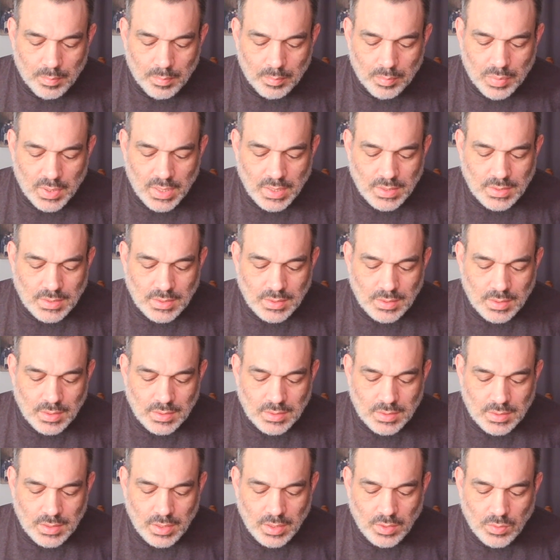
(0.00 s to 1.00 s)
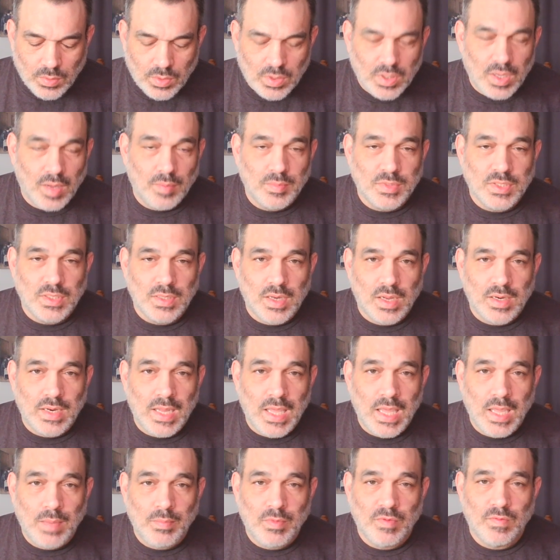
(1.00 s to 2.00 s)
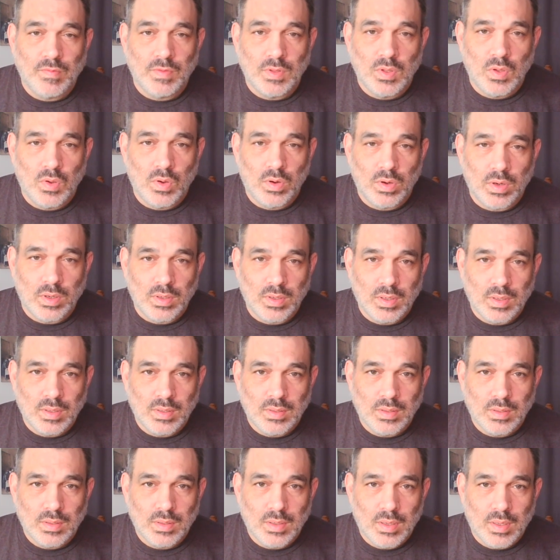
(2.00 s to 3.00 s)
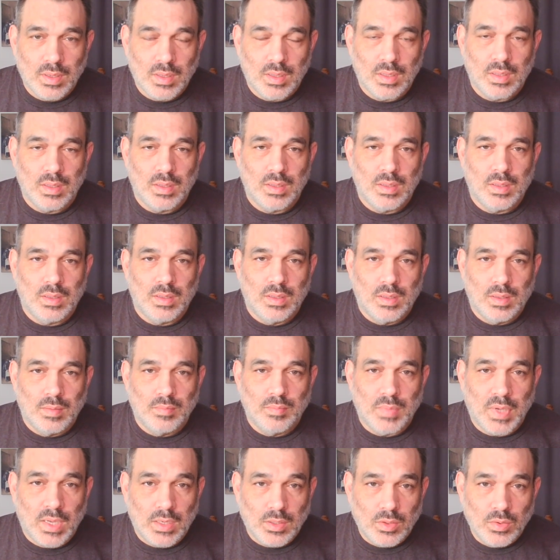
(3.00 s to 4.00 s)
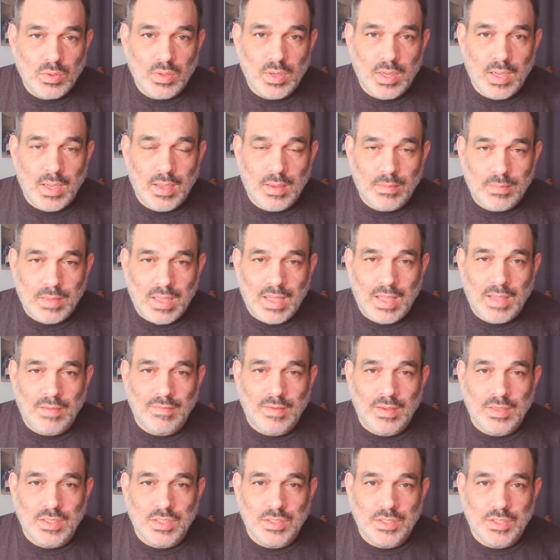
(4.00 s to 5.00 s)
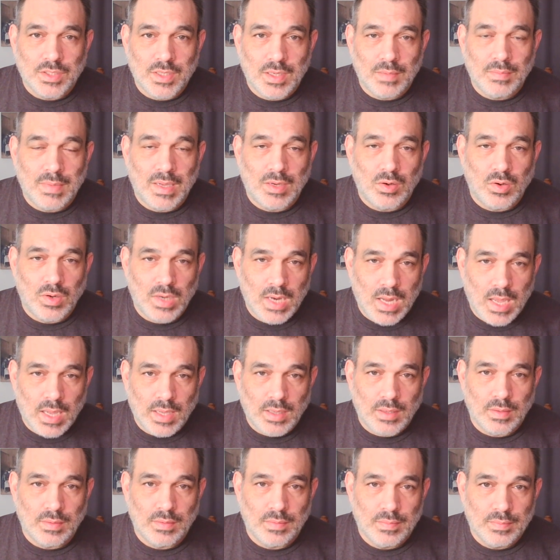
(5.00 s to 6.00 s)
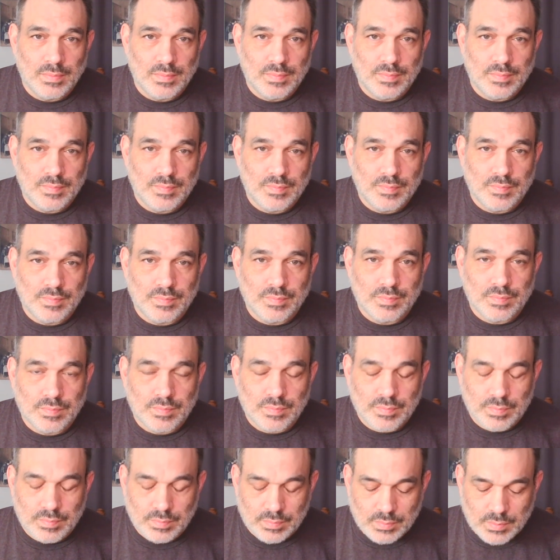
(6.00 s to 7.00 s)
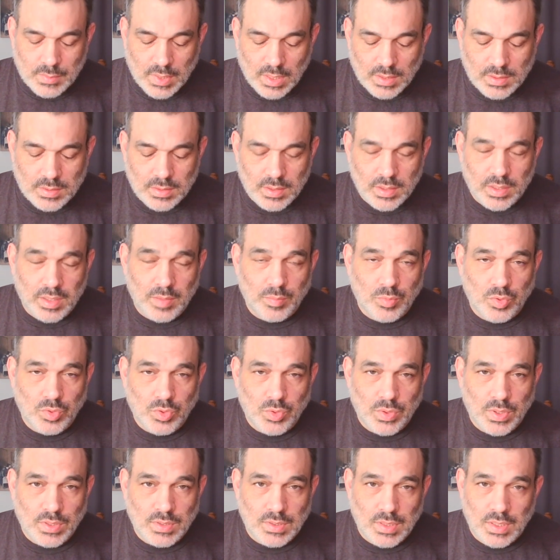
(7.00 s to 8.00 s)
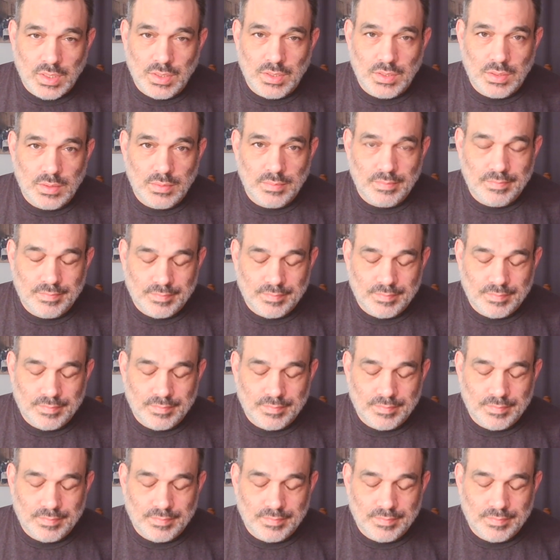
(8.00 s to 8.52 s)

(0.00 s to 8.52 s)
Blessed is he who comes in the name of the Lord. Baruch haba Hashem Adonai. That's the Hebrew translation.